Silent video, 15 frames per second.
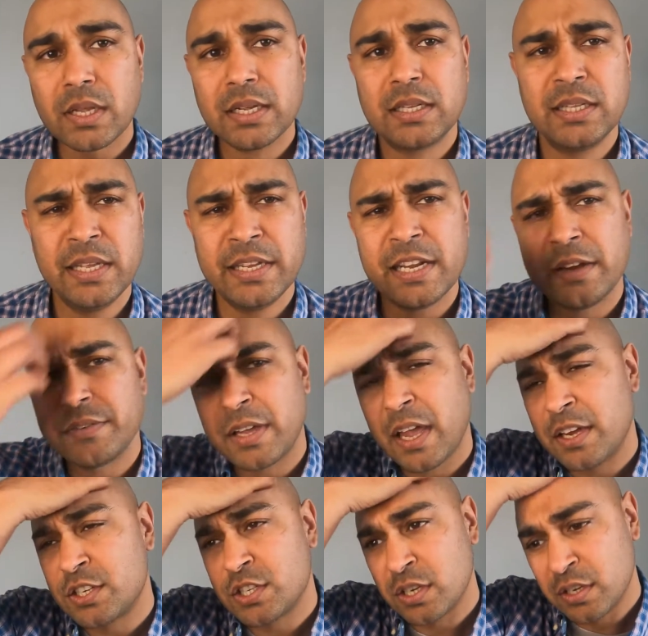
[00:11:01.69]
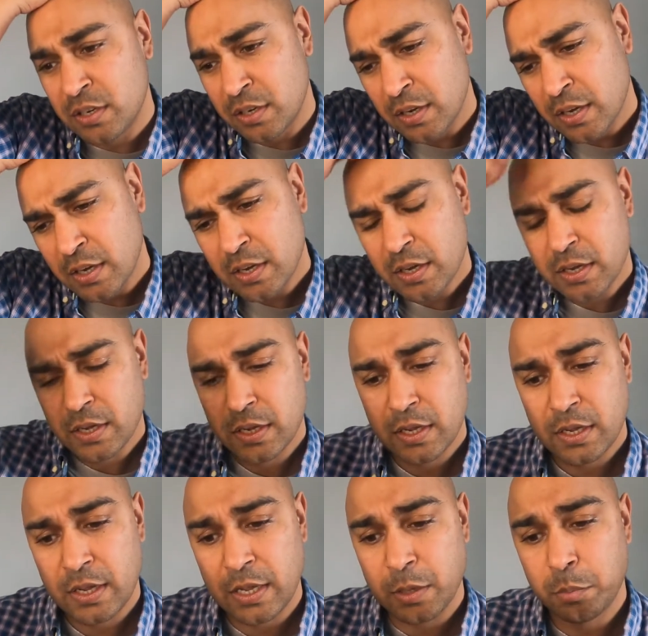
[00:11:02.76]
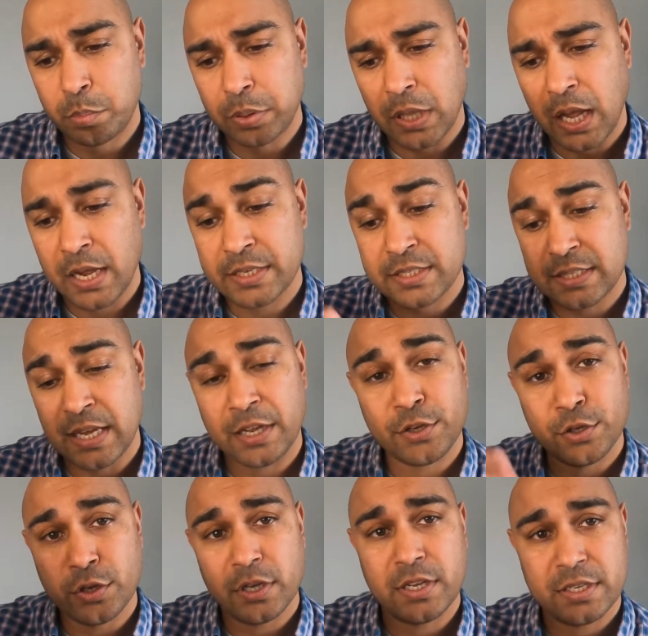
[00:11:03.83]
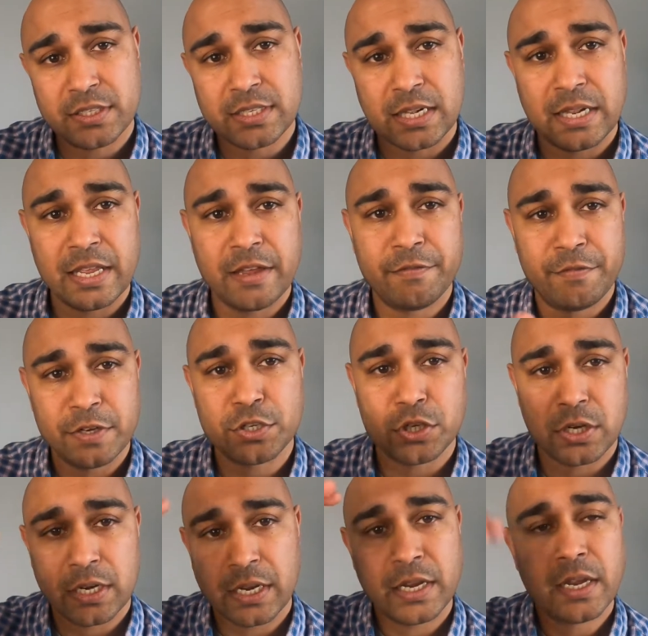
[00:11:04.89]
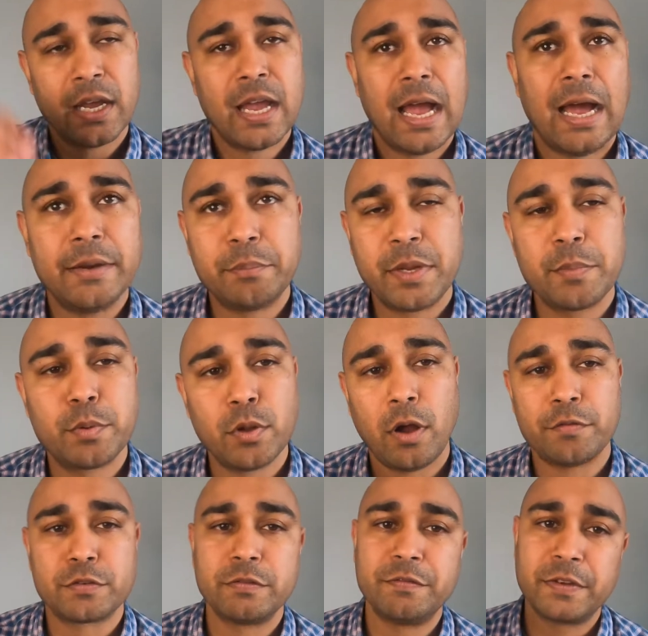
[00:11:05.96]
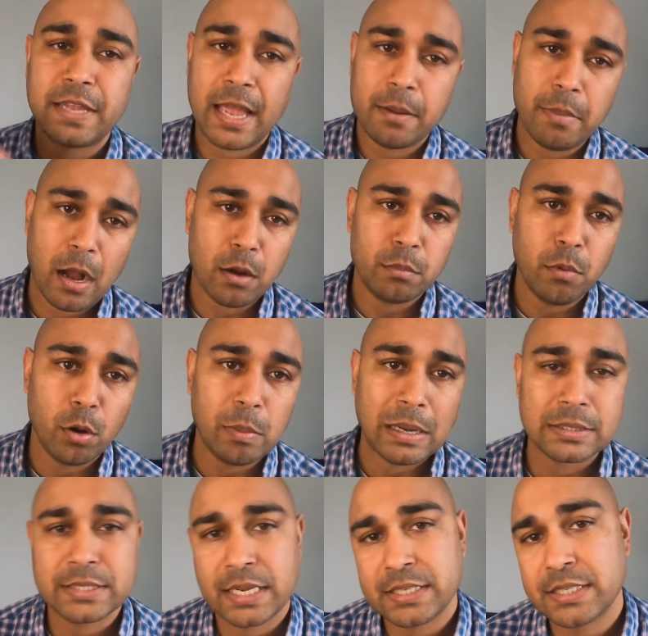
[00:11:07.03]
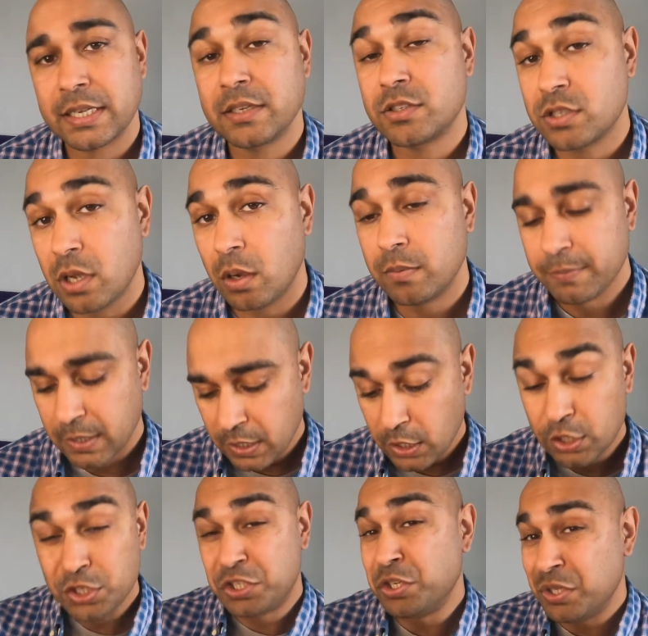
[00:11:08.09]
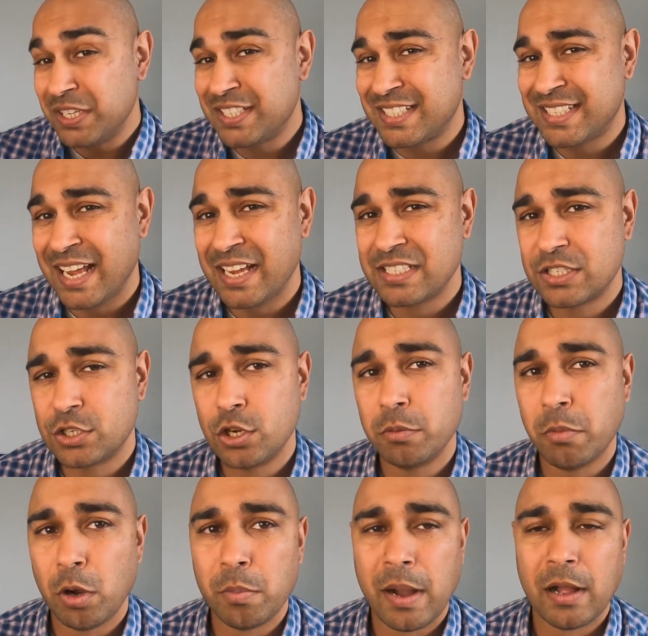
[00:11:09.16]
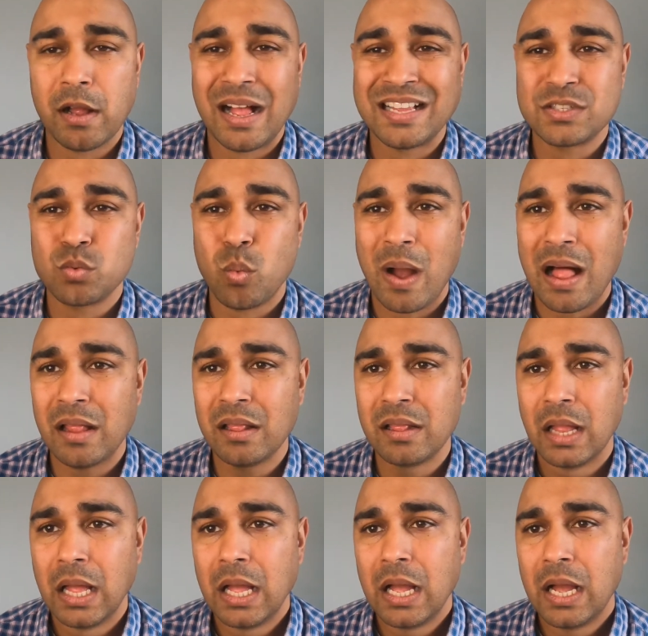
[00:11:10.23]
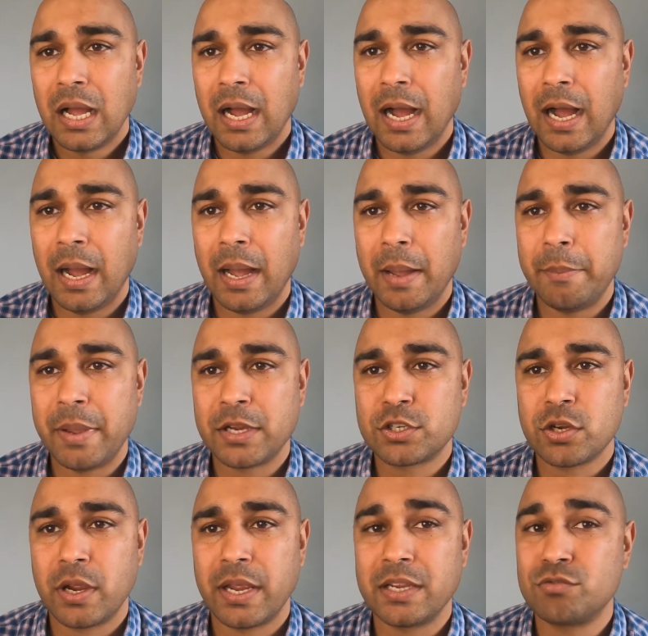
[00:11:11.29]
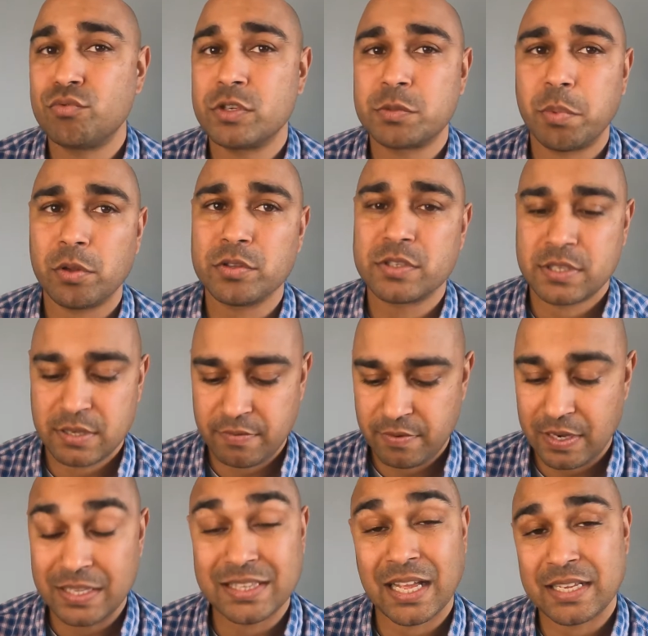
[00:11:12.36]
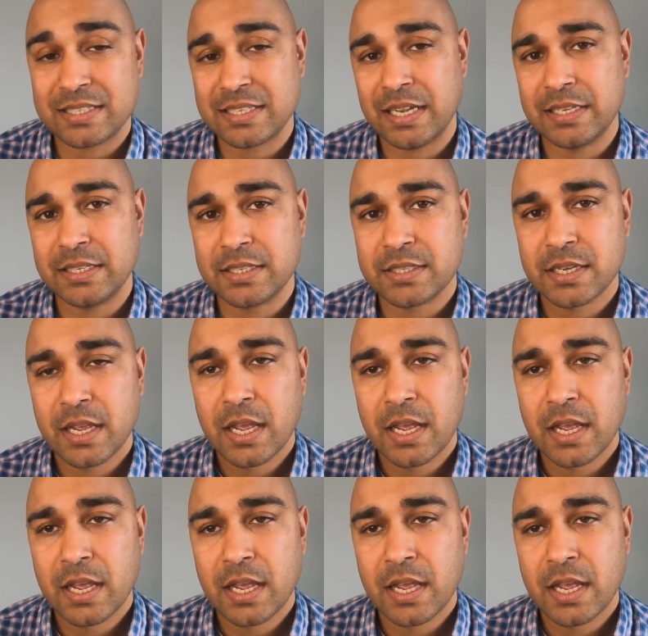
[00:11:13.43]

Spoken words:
clear navigation implies that it is clear visually, and people often forget about mobile testing. So you do need to test your mobile as well and make sure it is responsive in that sense.